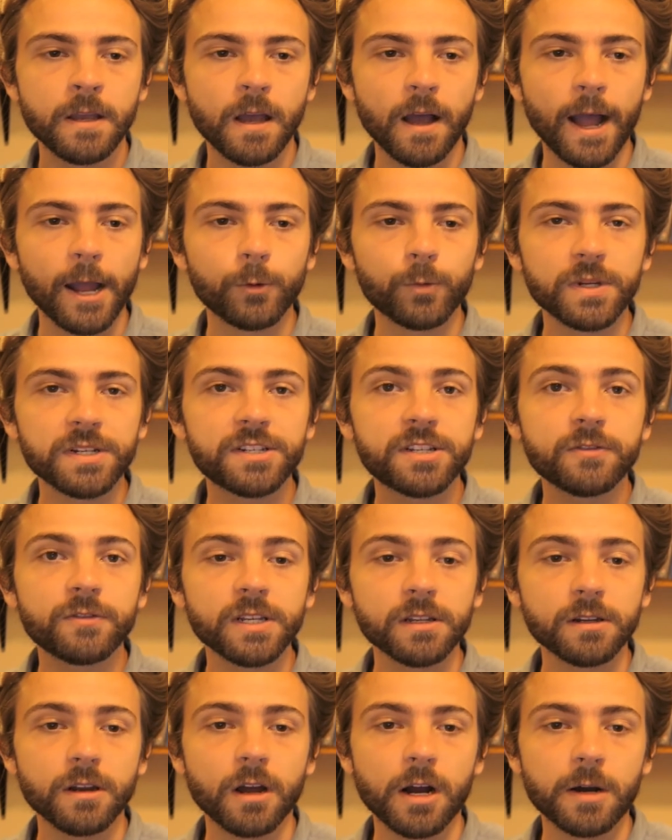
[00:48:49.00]
"I went to
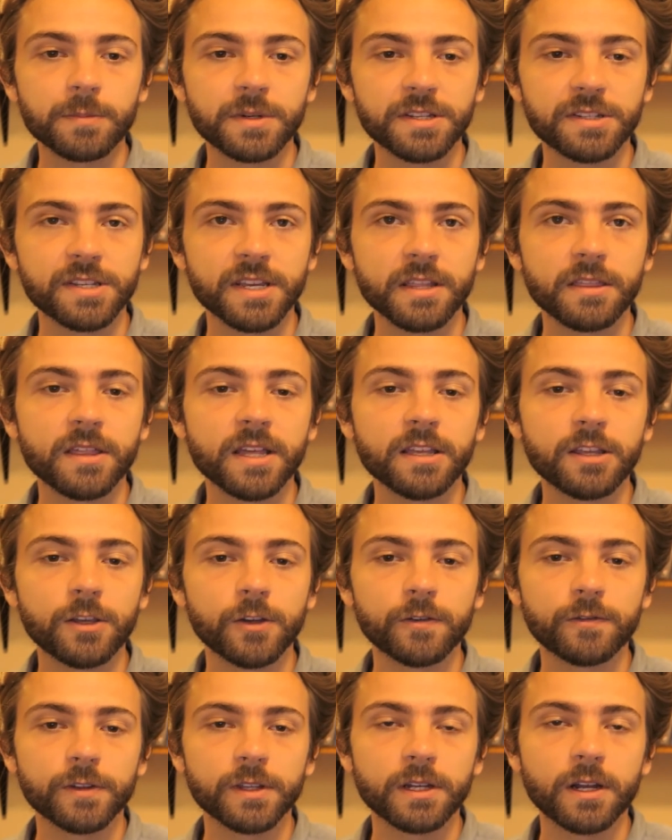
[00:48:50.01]
Vietnam to say thank
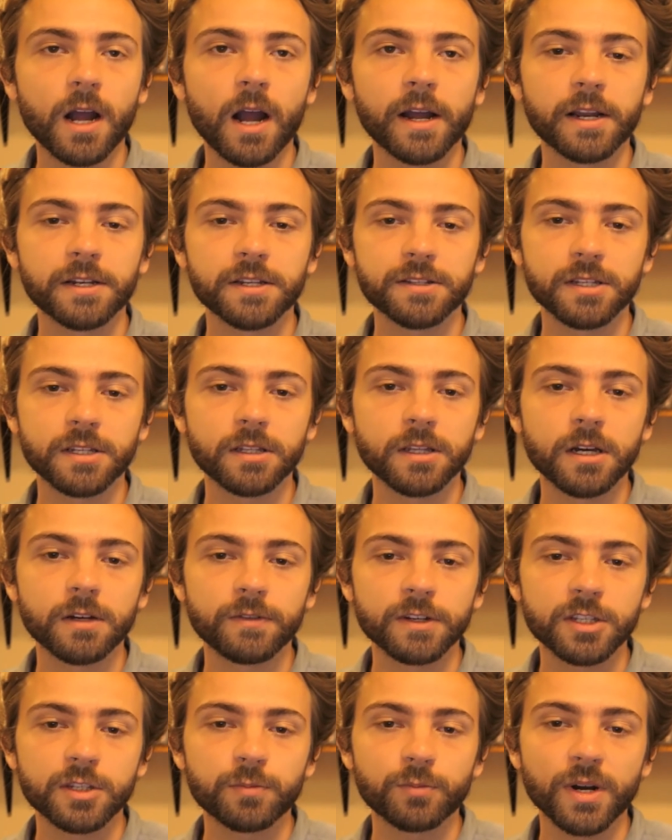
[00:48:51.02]
you for the kindness and love
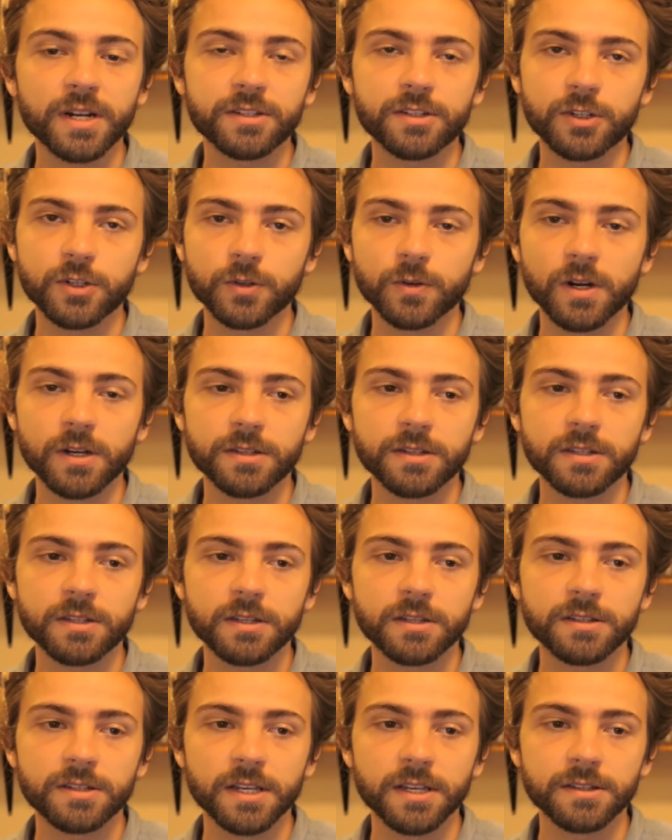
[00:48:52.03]
expressed to us,"
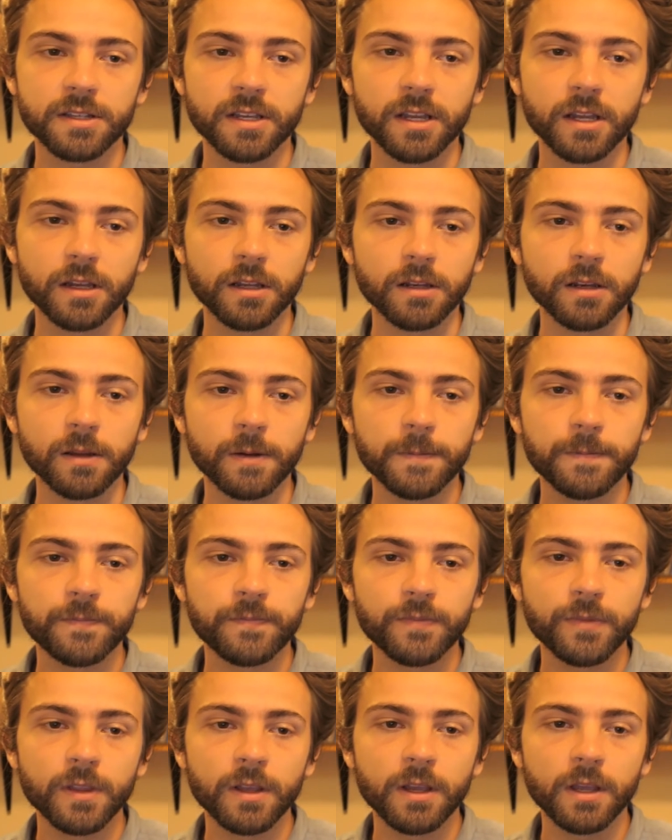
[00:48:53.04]
says Anne.
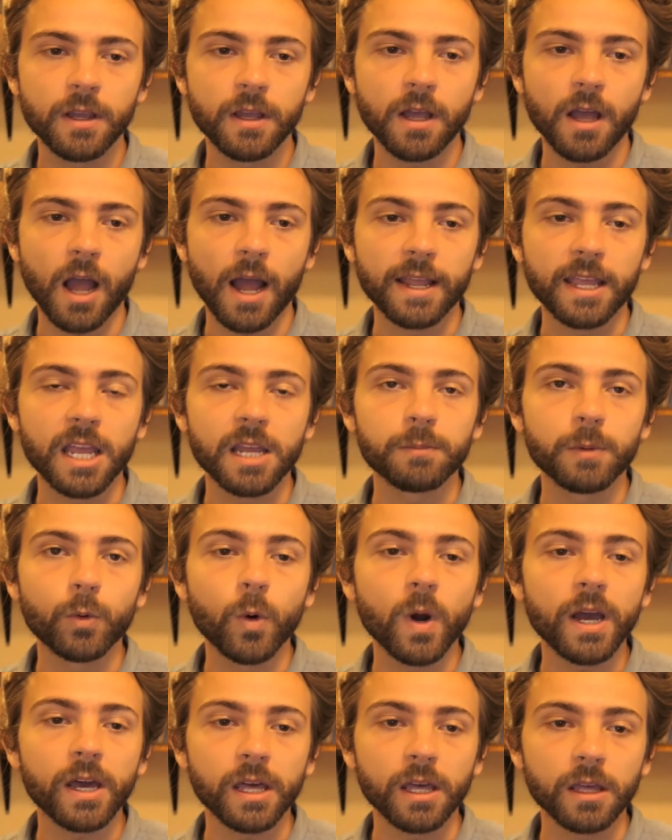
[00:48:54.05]
"I came
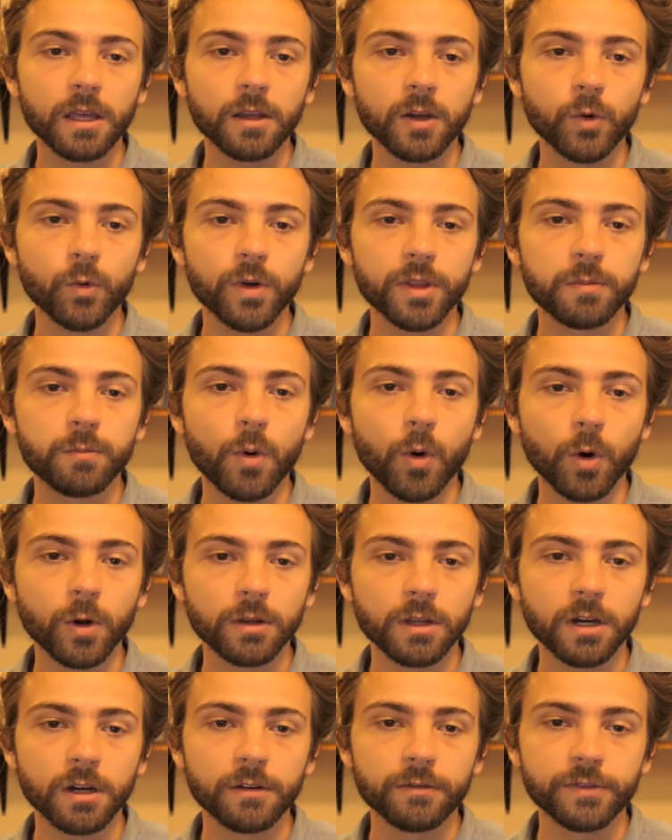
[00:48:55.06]
away with more
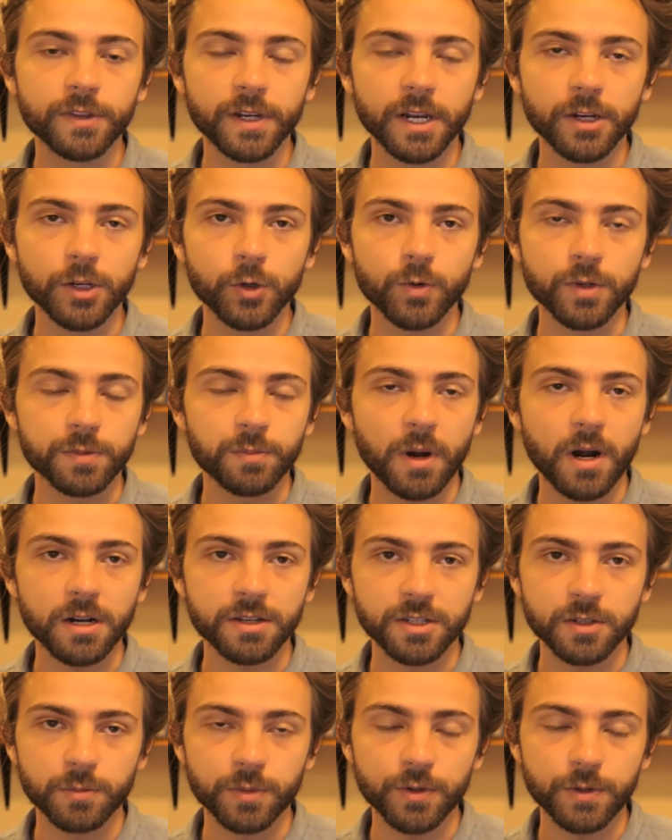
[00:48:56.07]
love than I knew was
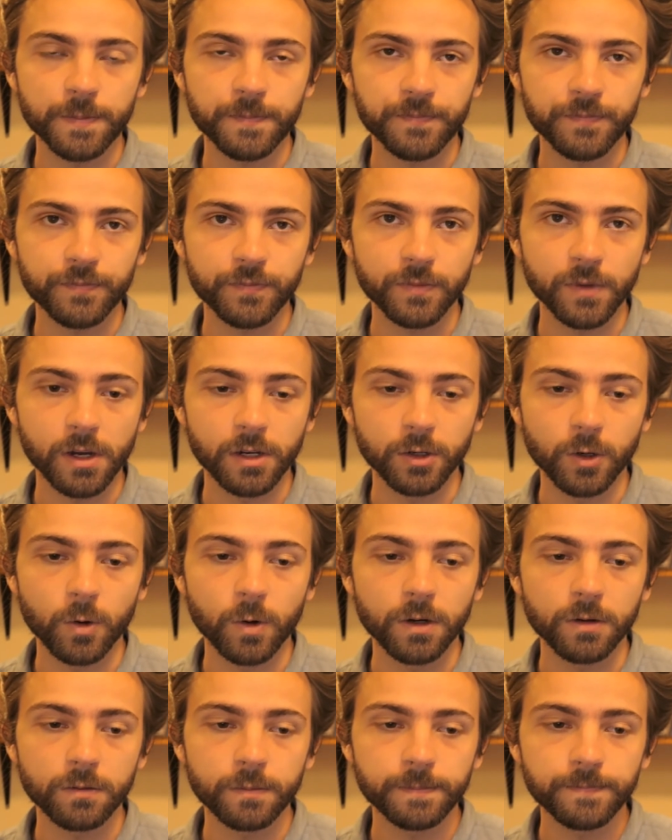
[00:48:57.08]
possible," unquote.